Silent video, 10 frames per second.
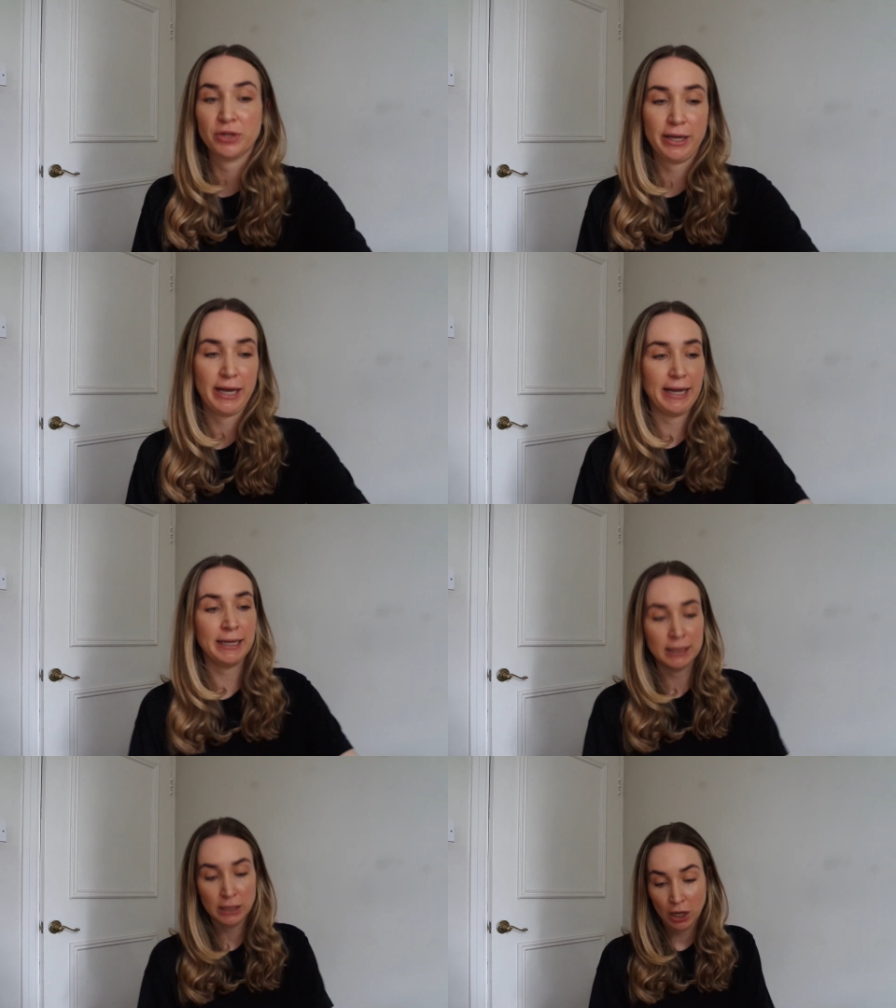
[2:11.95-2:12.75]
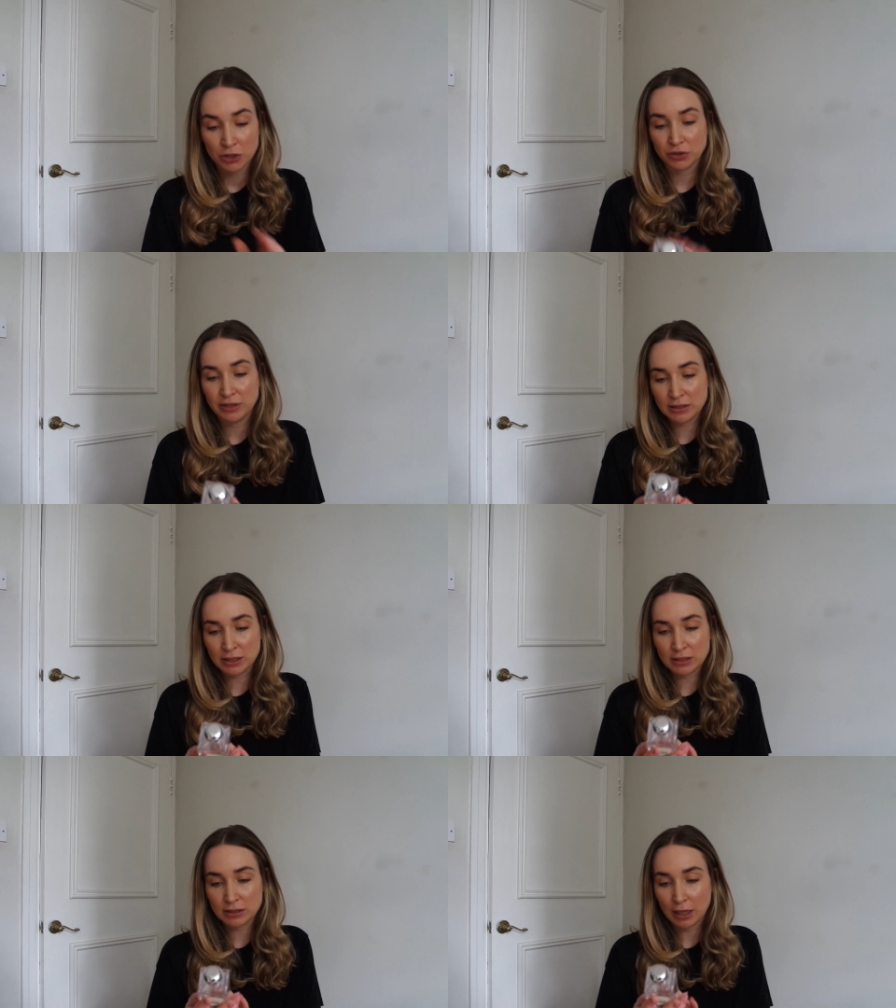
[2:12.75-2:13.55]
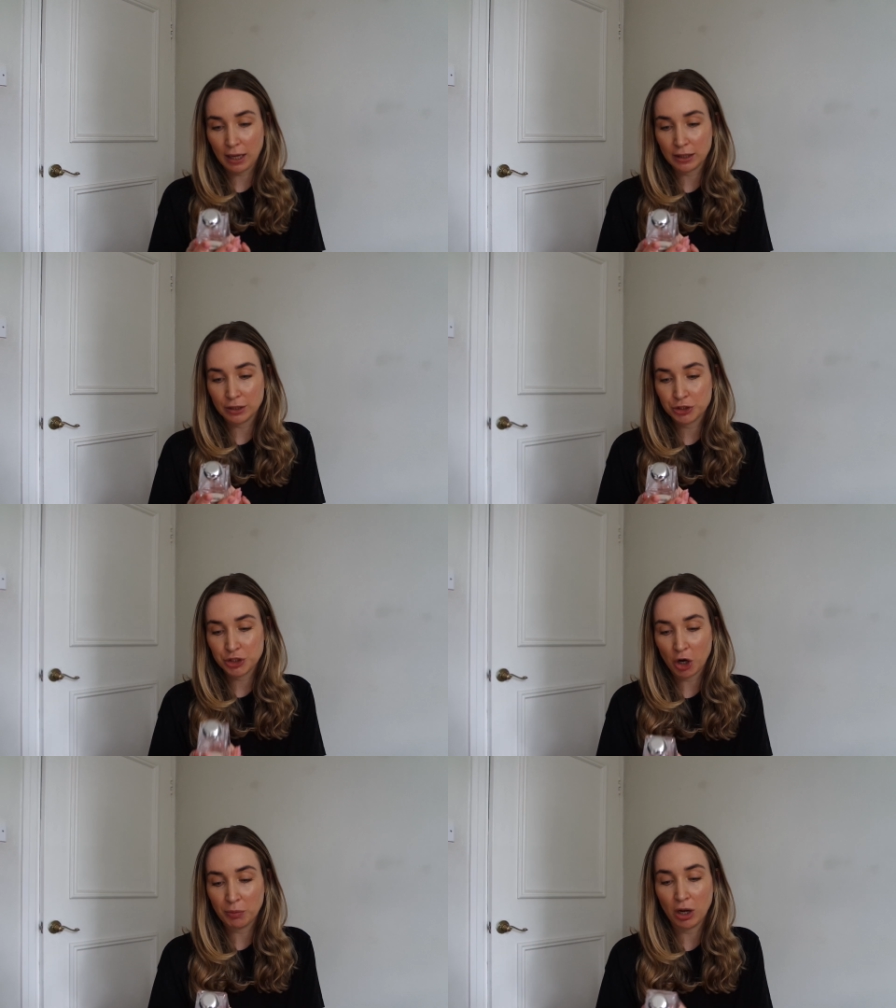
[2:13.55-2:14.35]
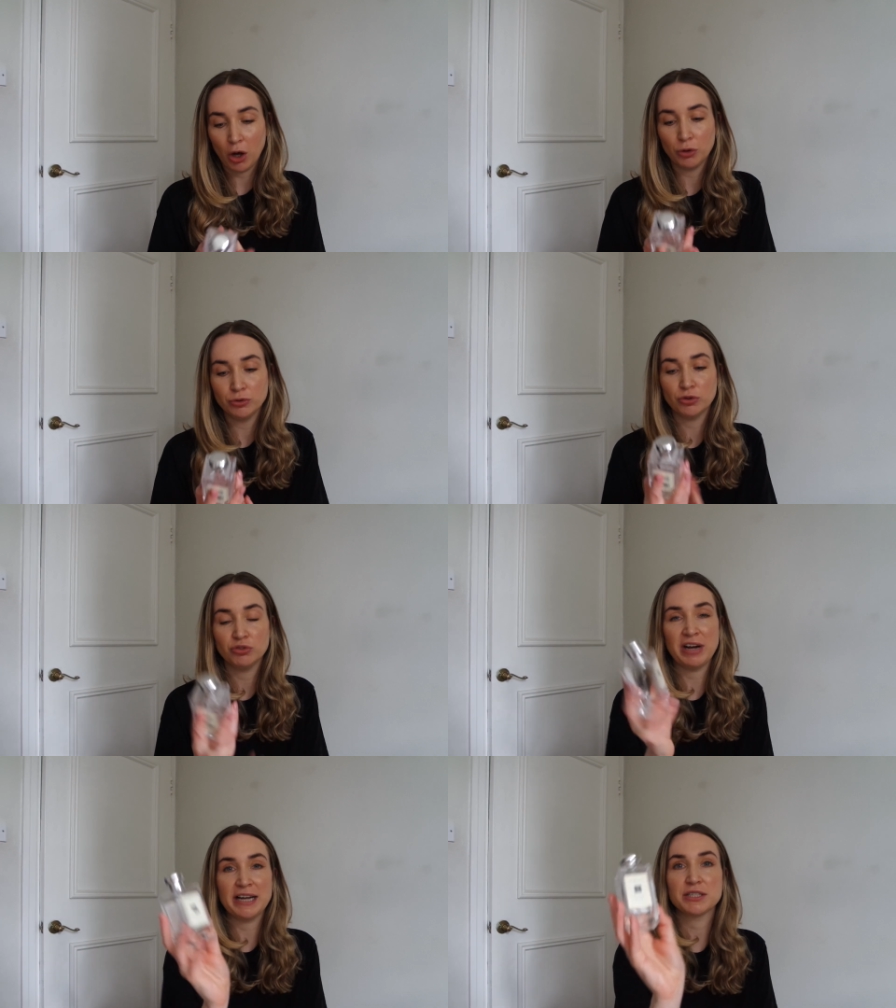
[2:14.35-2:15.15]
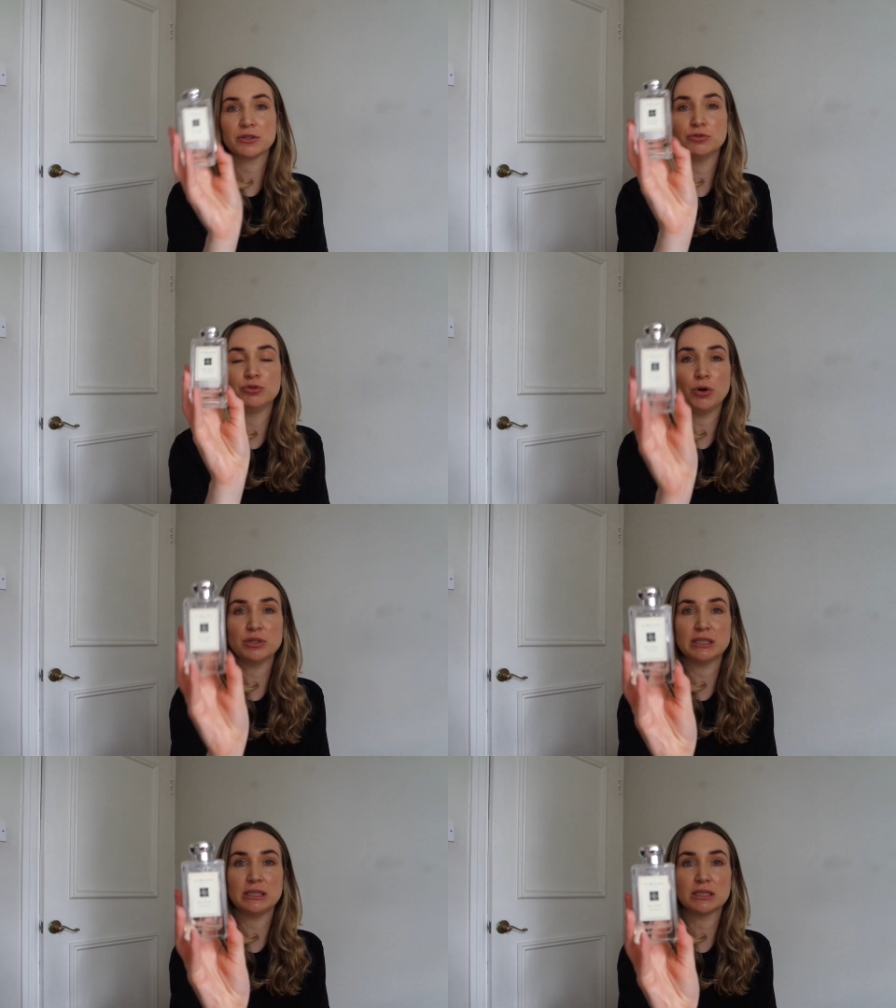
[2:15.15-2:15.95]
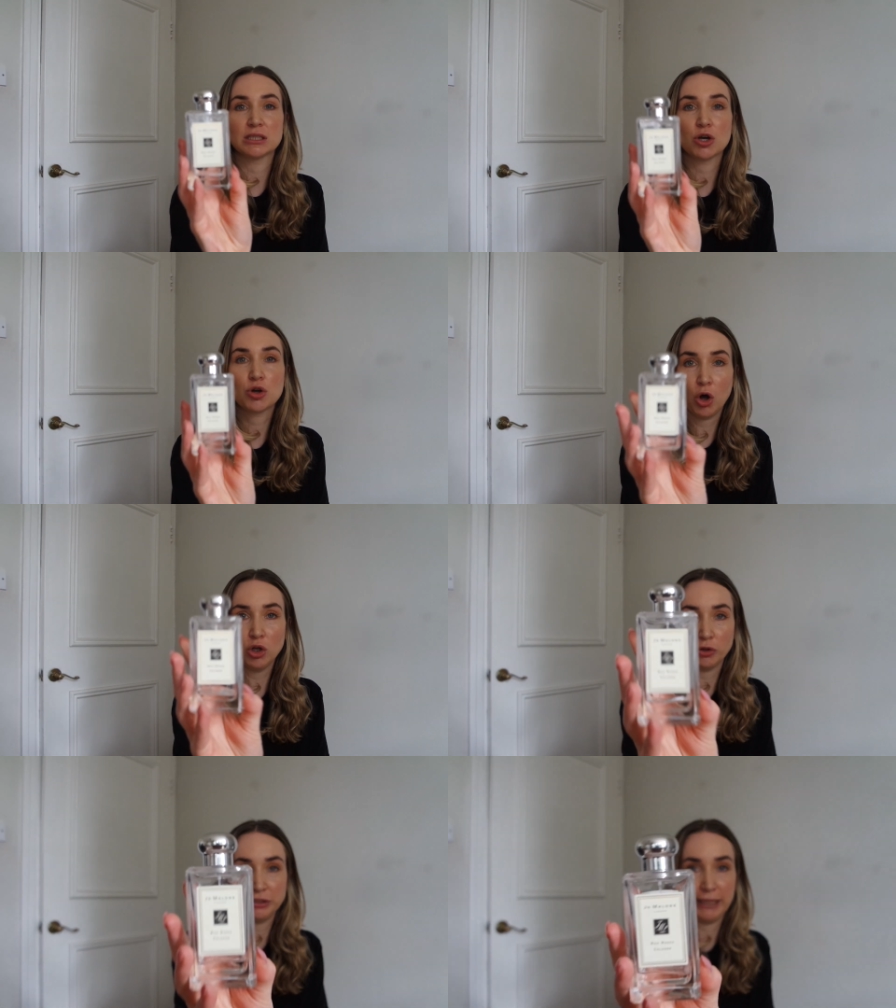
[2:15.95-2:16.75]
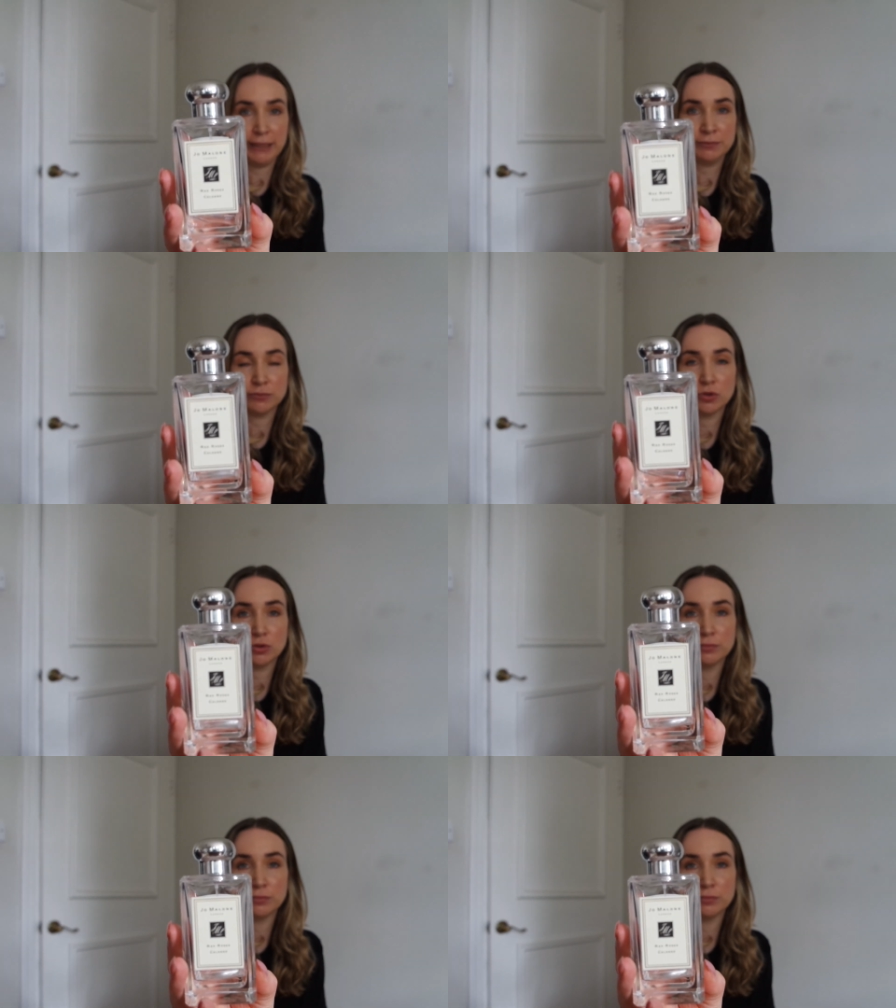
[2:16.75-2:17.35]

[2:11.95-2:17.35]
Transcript: Okay, so this is the Malone Red Roses Cologne.